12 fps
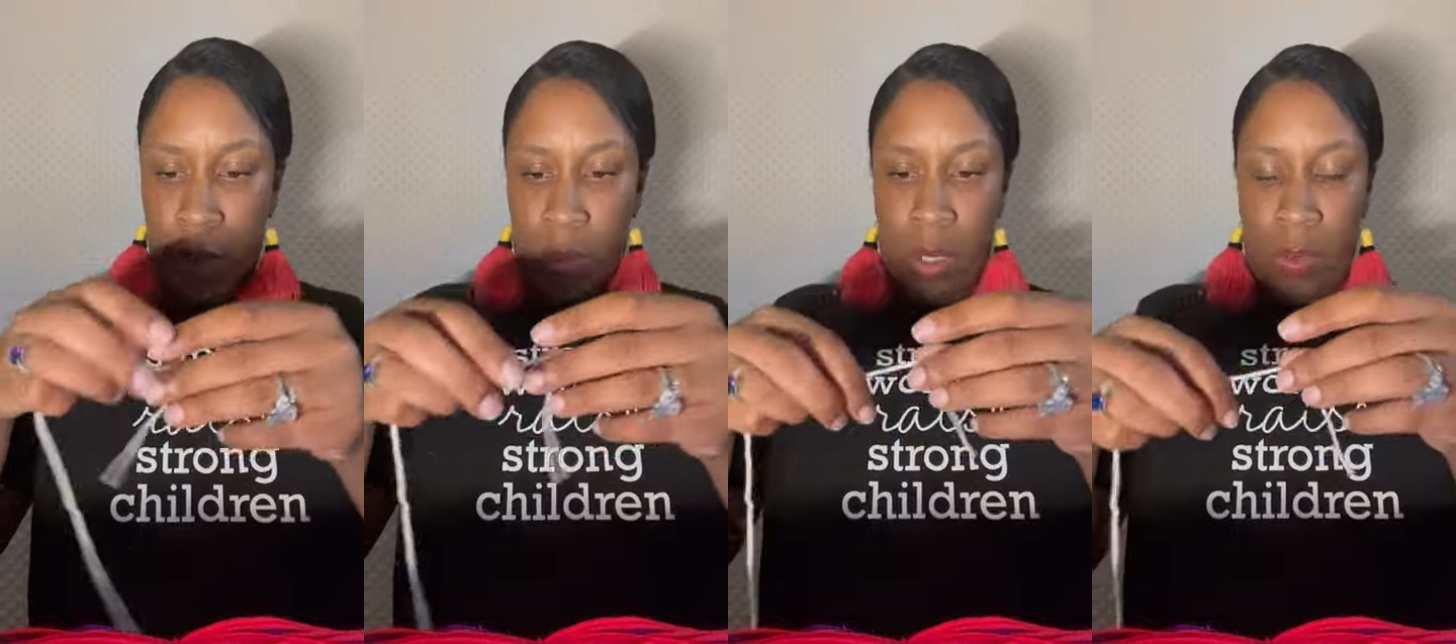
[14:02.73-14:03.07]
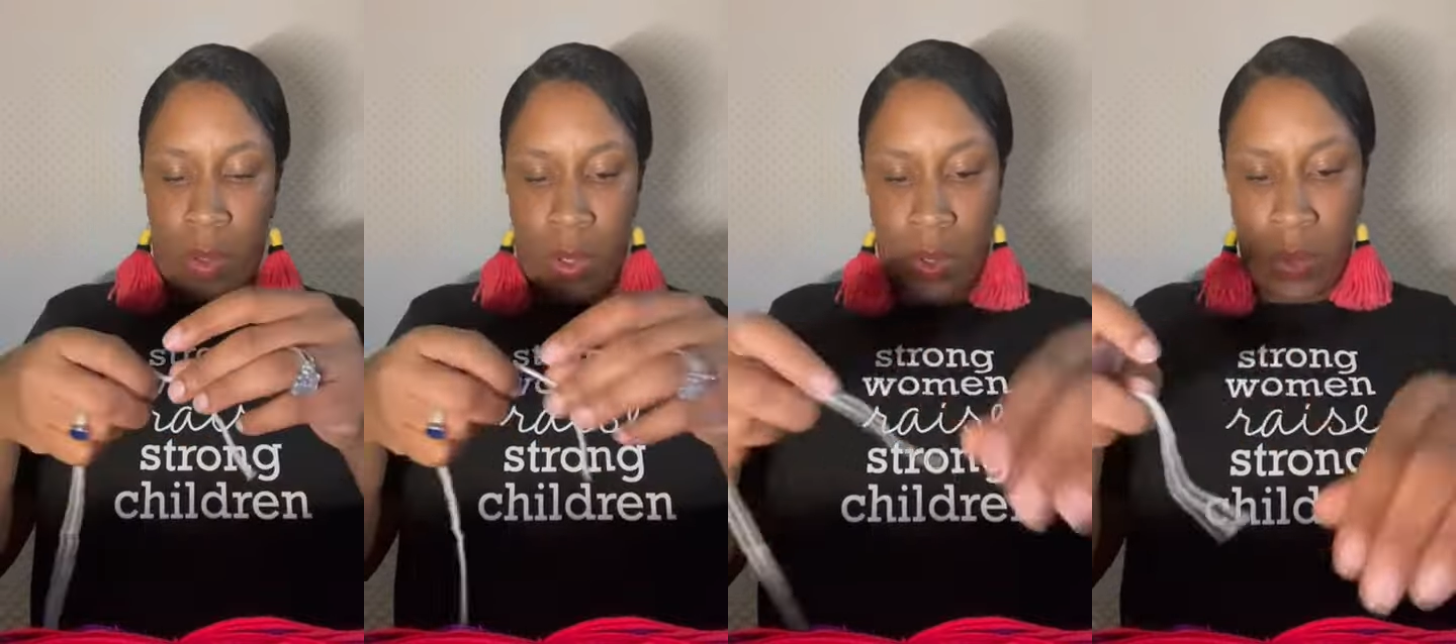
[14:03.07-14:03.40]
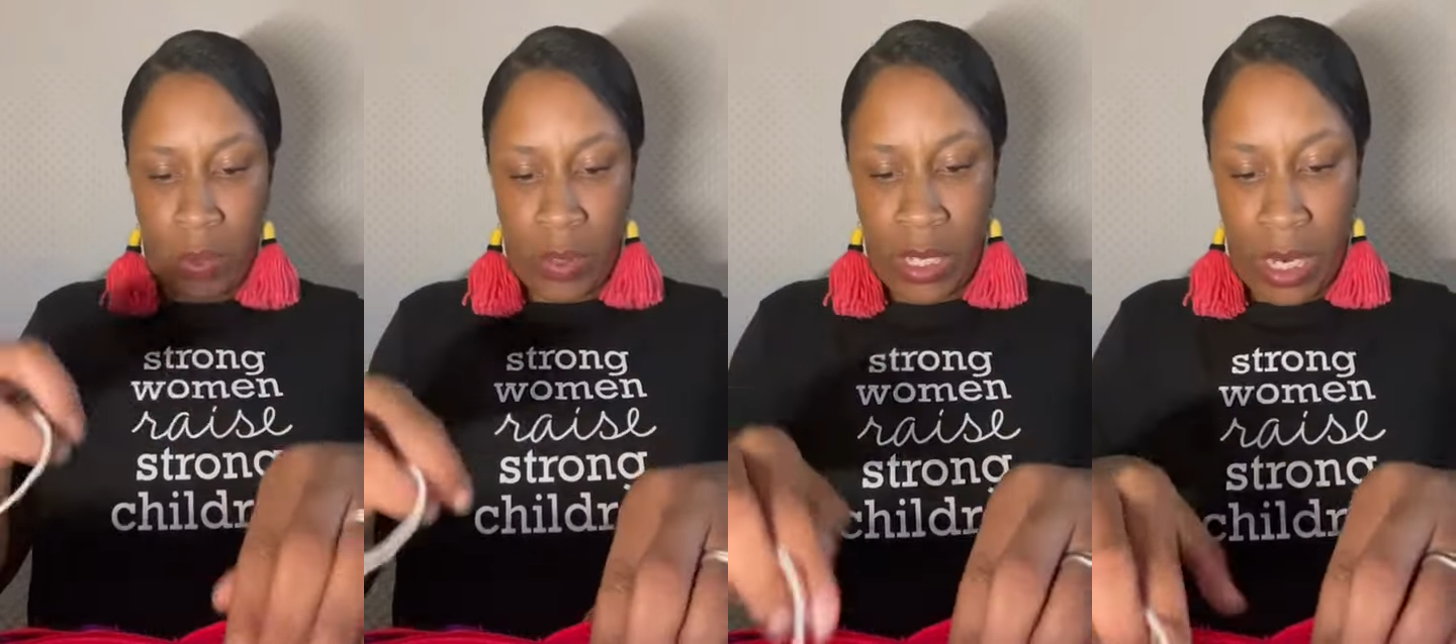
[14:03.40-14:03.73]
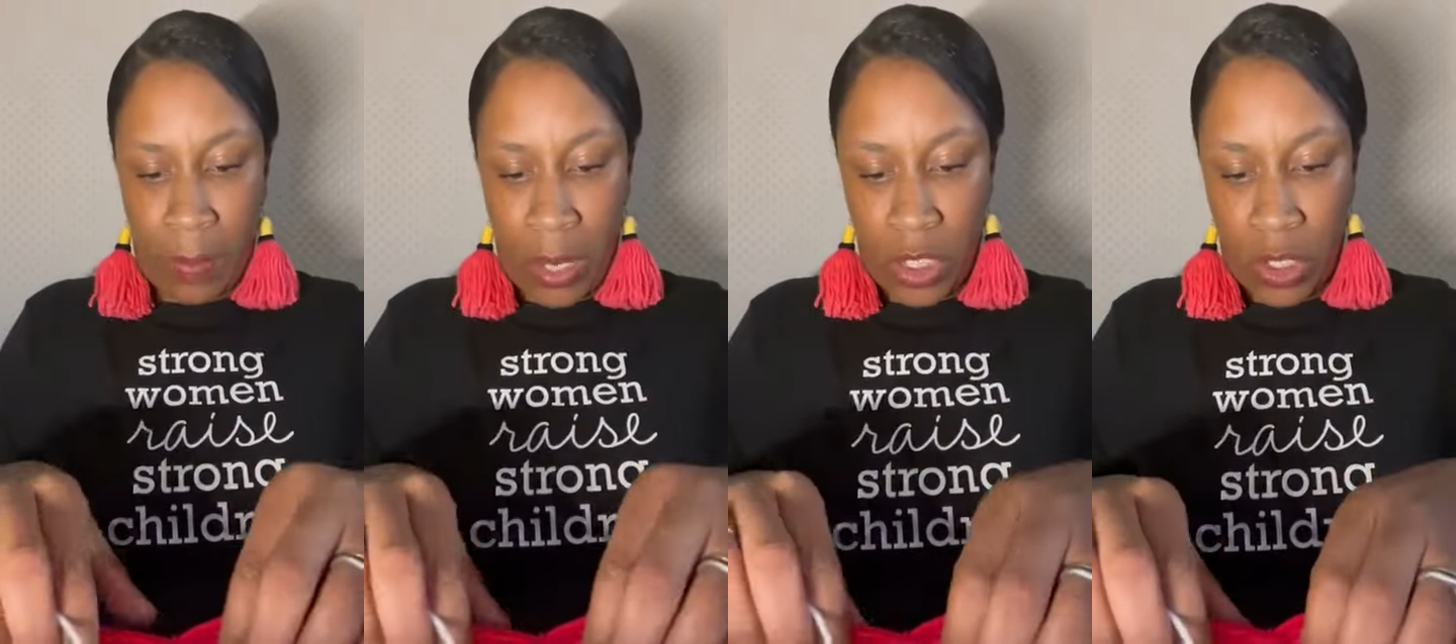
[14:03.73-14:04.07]
What I'm going to do, I'm going to
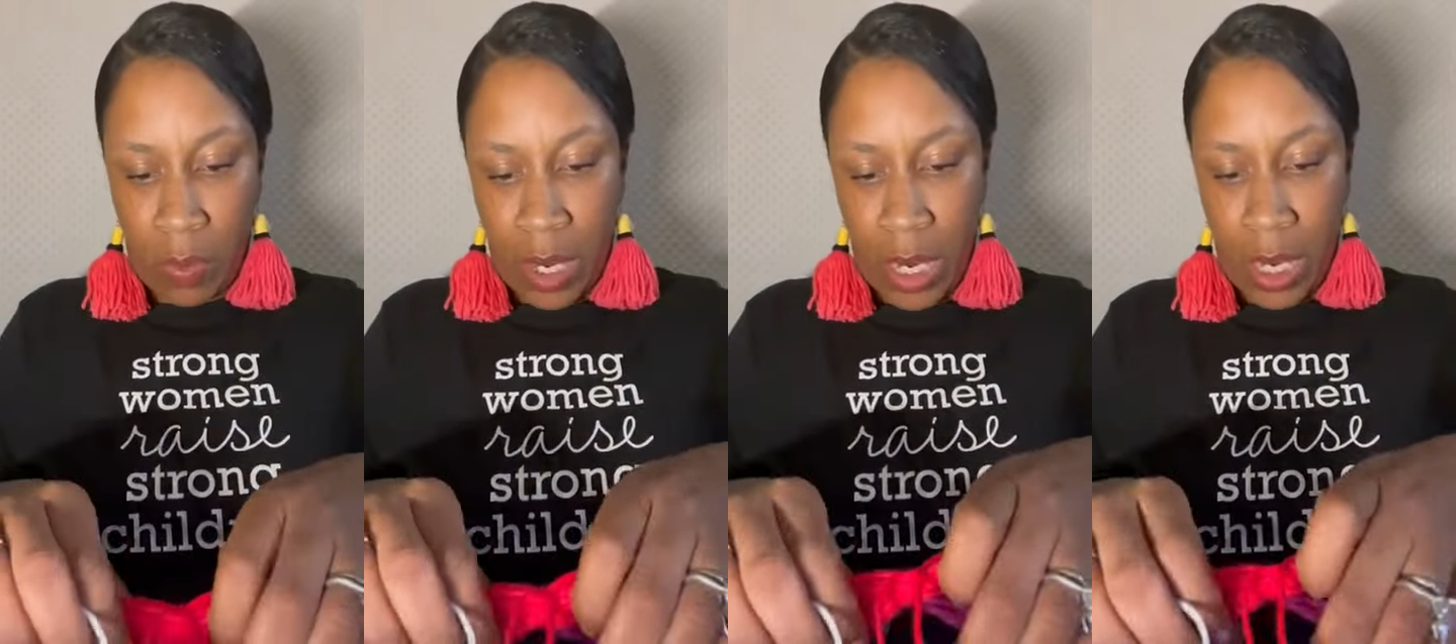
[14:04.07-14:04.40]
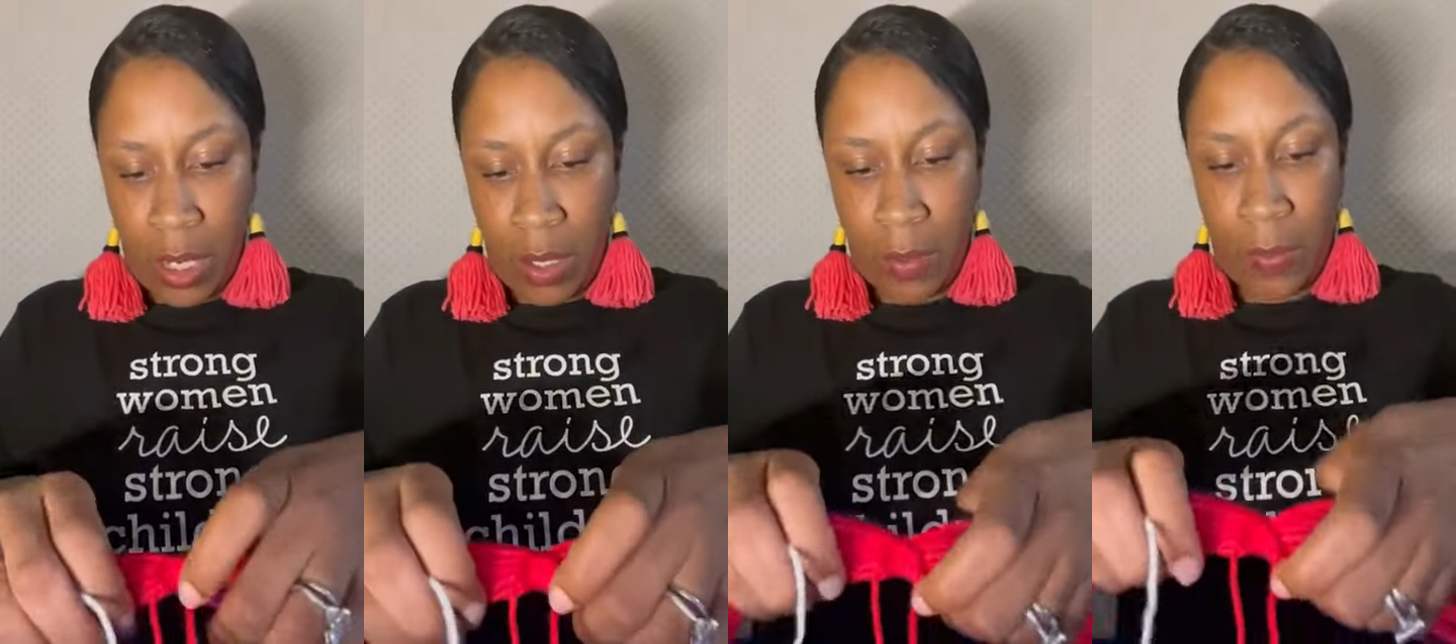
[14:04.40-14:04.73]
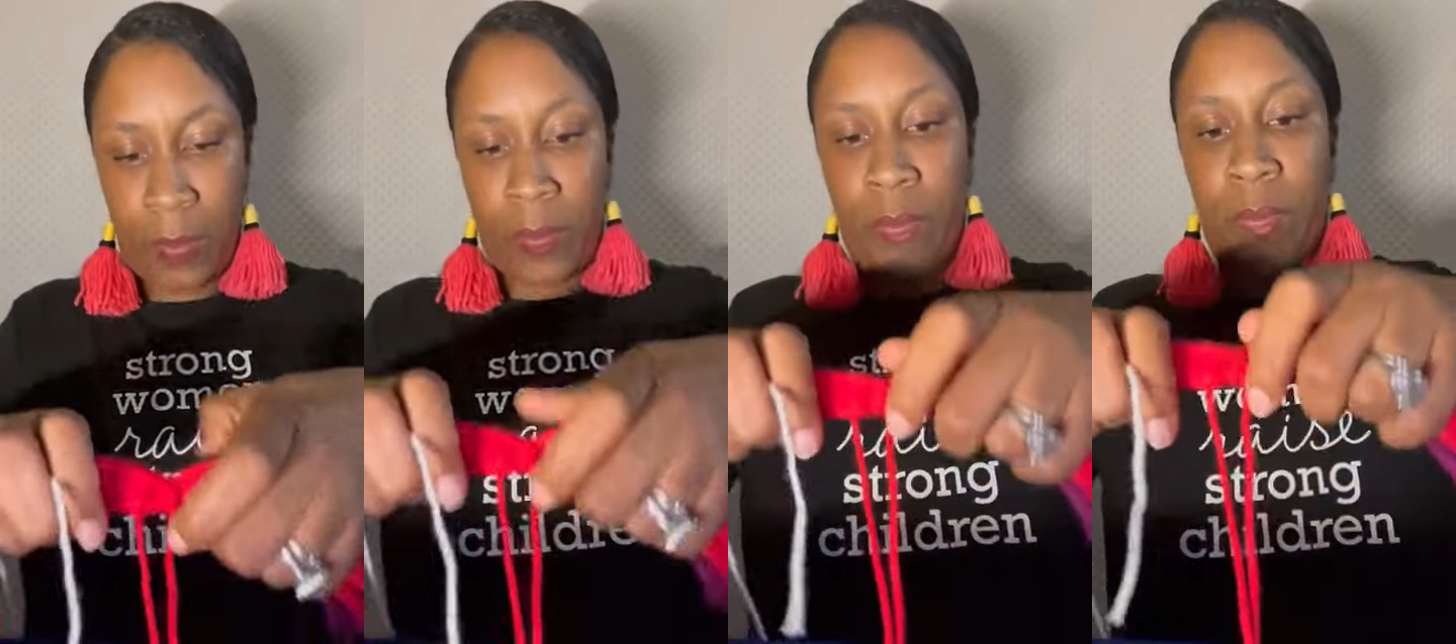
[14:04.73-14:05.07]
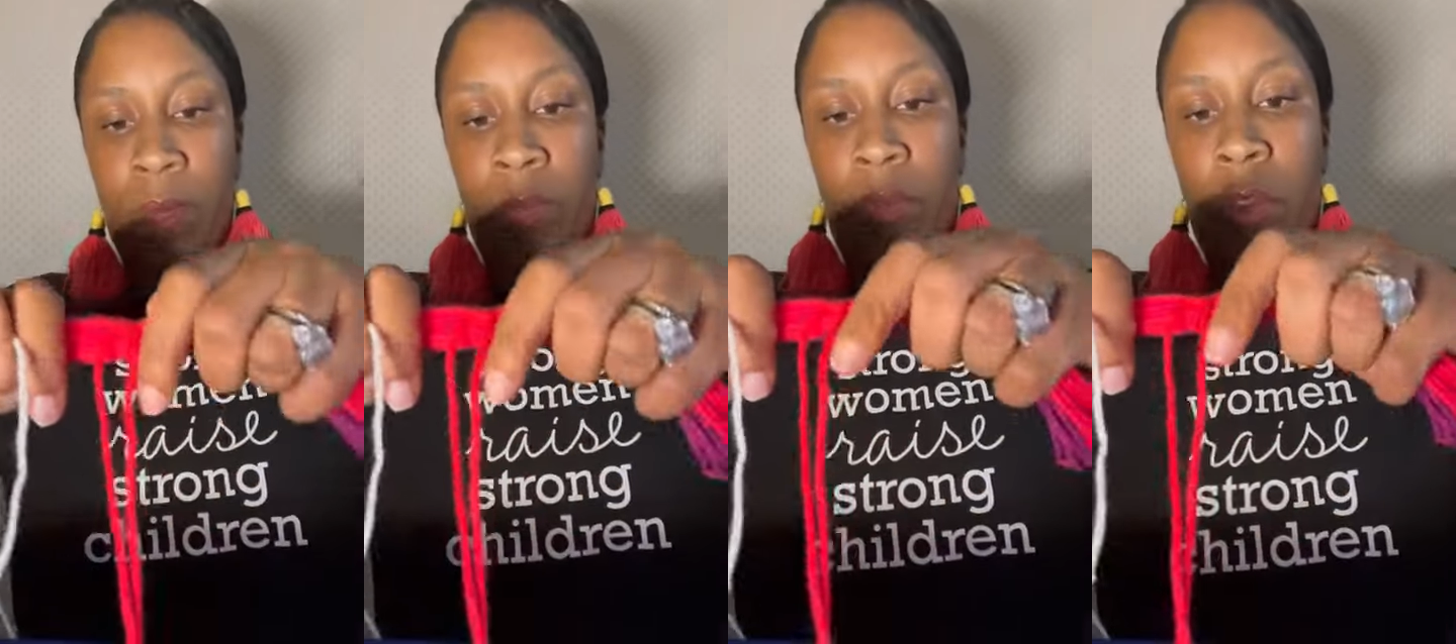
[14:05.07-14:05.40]
take my string.
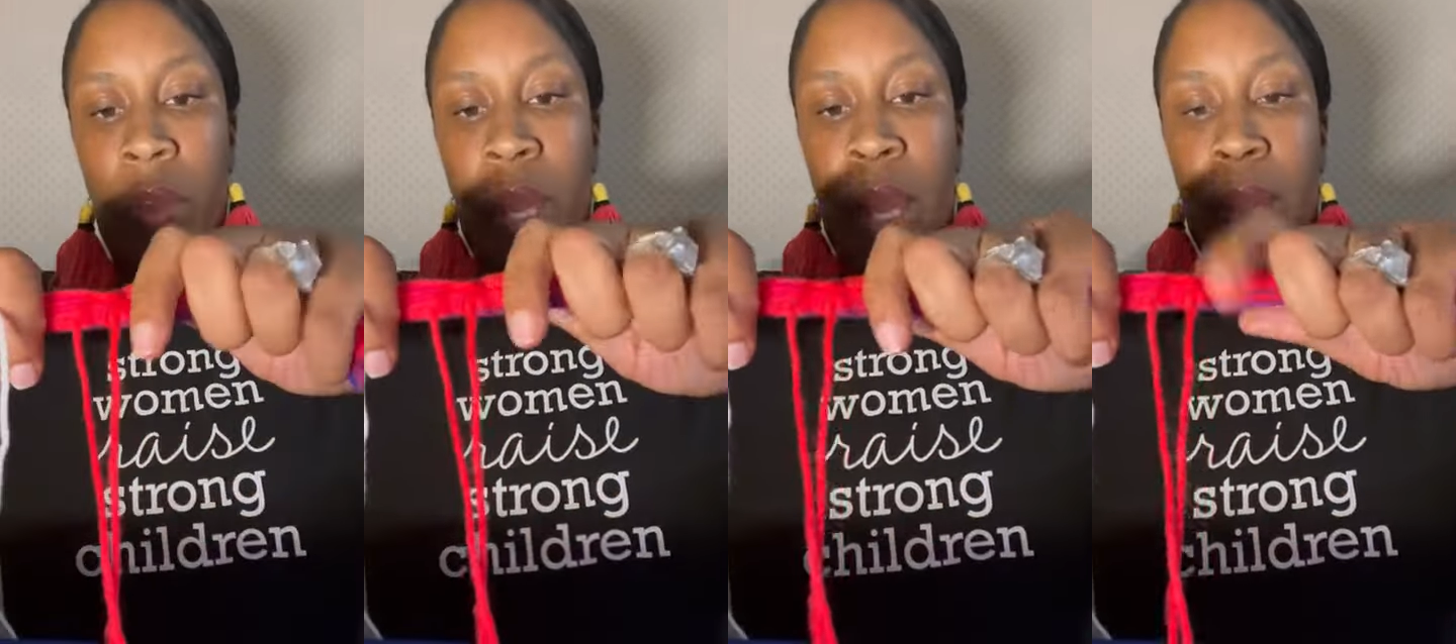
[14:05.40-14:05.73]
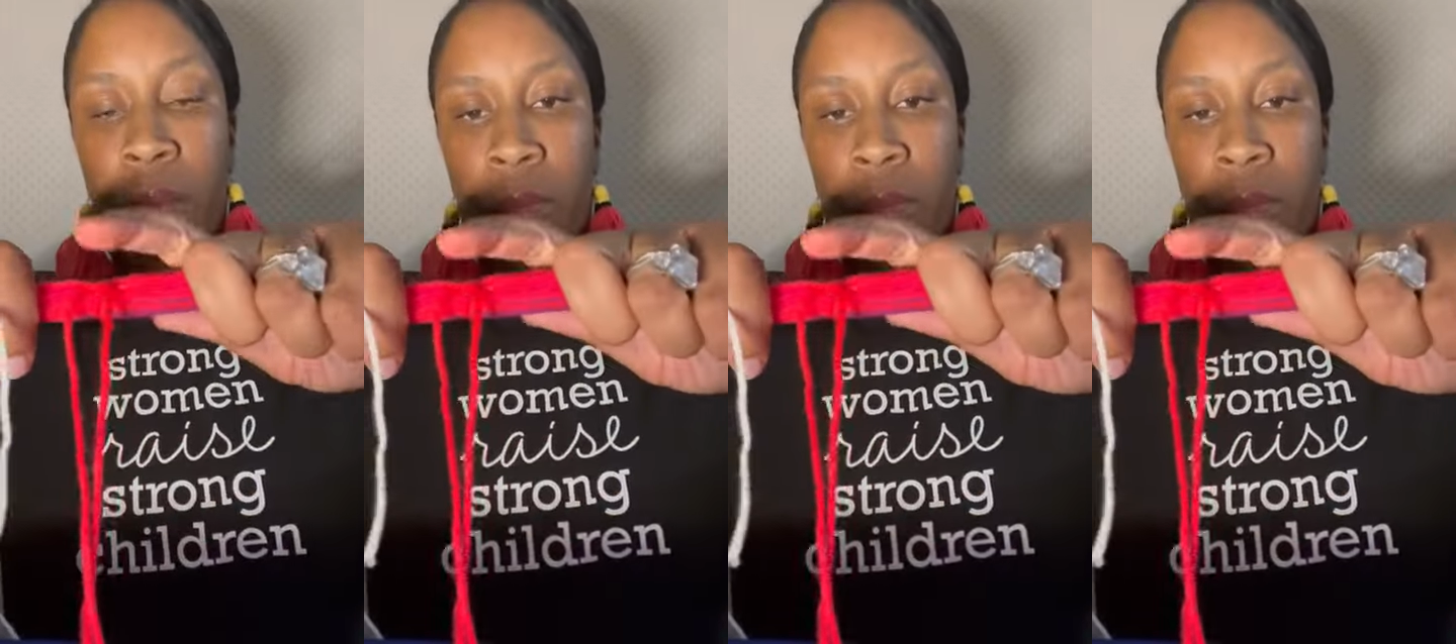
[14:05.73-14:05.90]
Okay,